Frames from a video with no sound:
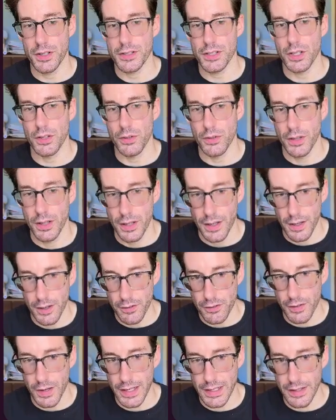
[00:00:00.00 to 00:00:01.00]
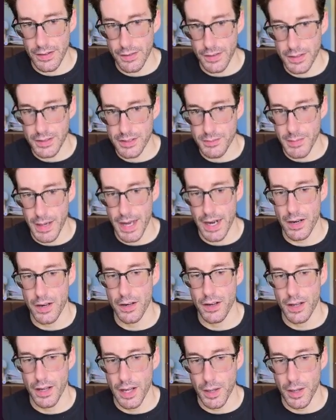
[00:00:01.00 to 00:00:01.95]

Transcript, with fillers: So find the things that matter,